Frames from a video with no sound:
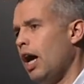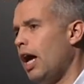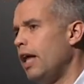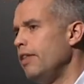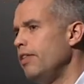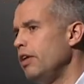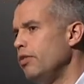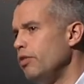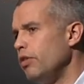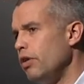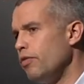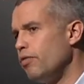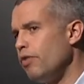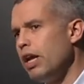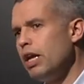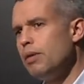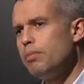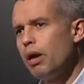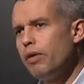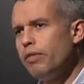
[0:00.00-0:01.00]
and they, they
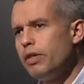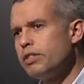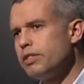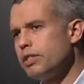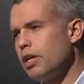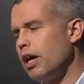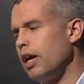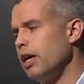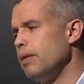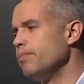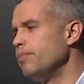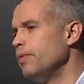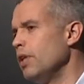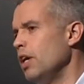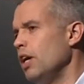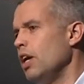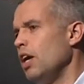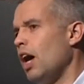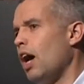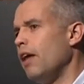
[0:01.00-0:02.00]
read about this time,
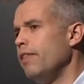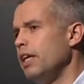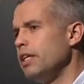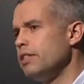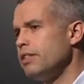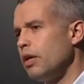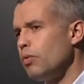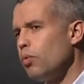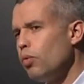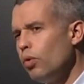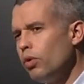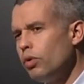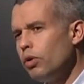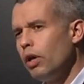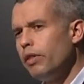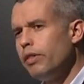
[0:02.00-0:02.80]
and they said, what,